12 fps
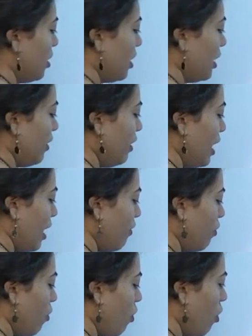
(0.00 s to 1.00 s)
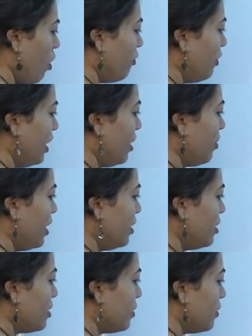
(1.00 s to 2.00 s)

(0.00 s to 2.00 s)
they will have long filament